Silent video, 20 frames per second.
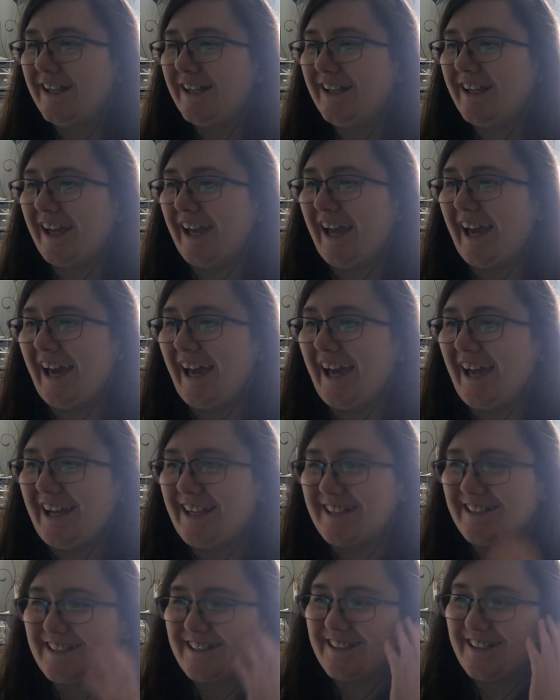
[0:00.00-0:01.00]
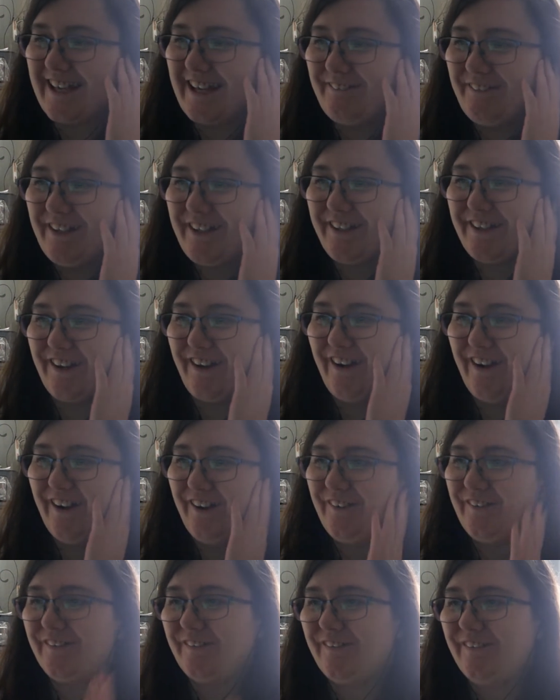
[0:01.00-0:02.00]
Yes, there we
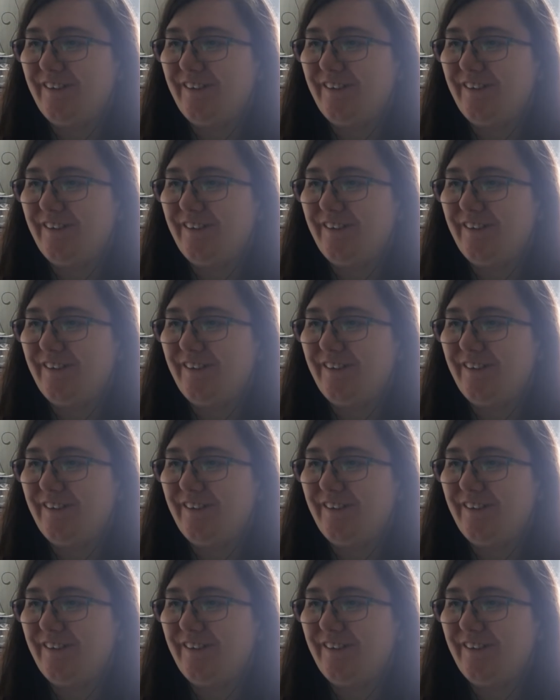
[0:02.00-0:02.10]
go.